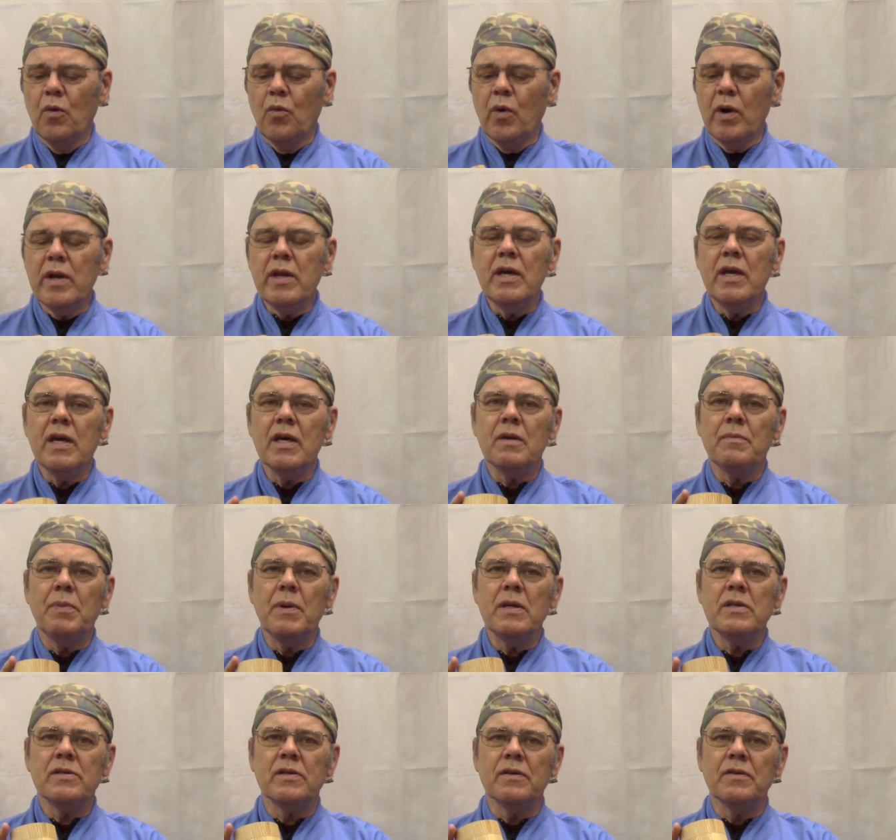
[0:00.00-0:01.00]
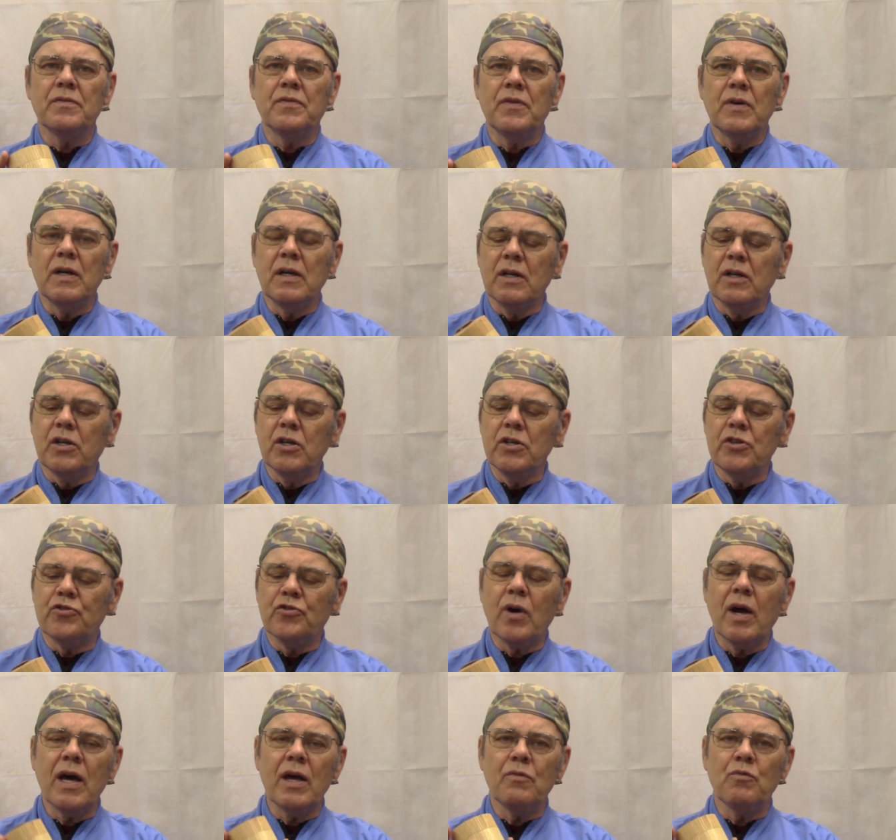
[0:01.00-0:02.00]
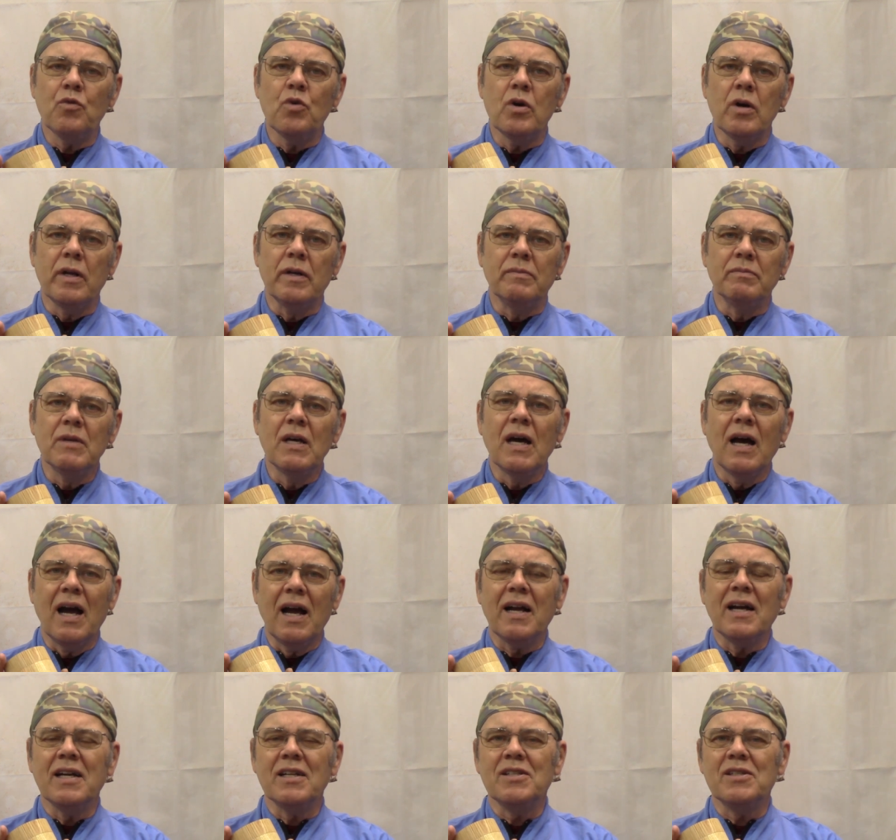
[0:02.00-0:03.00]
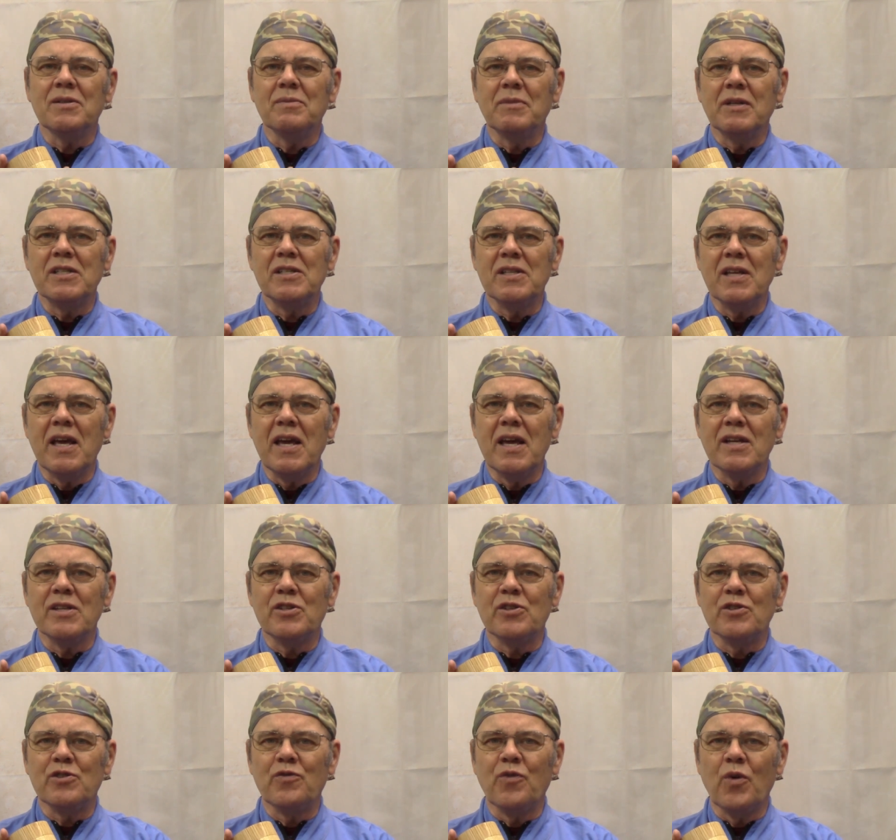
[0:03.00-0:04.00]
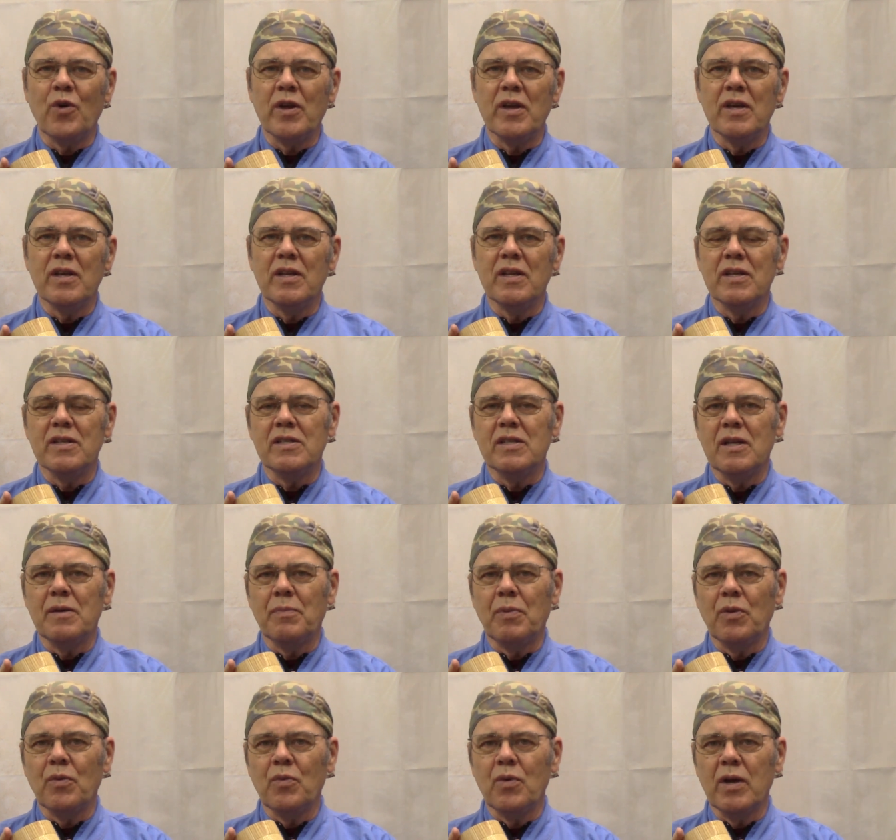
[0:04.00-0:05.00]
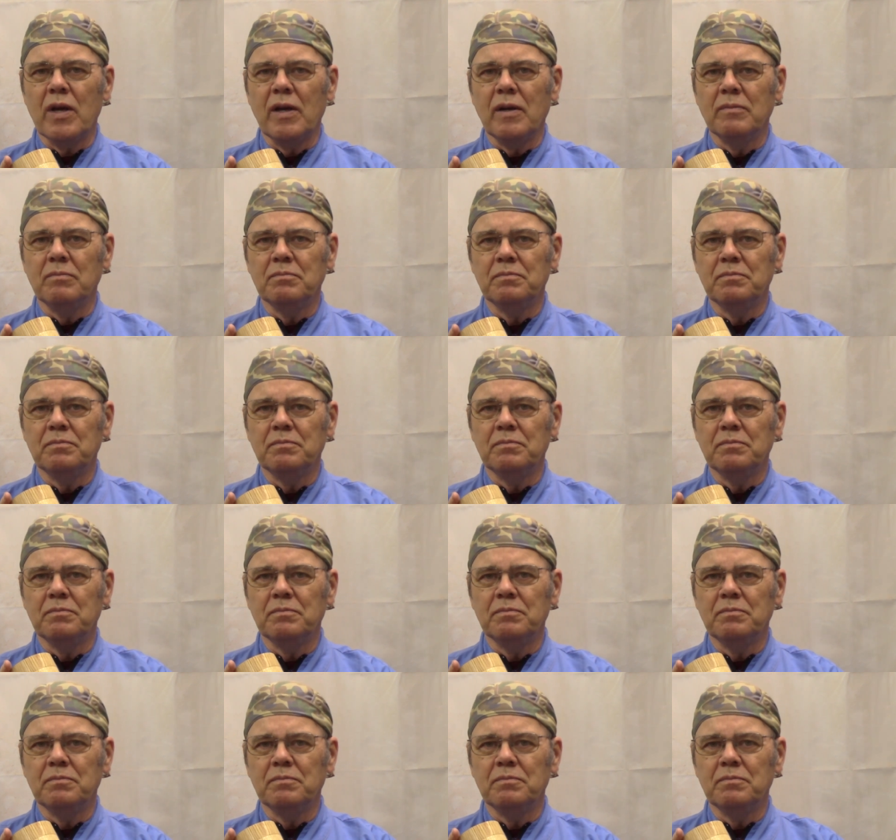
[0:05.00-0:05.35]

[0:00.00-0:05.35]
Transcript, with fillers: Where do you get a piece of uh, good dried wood? I got some answers for you in this tip of the week.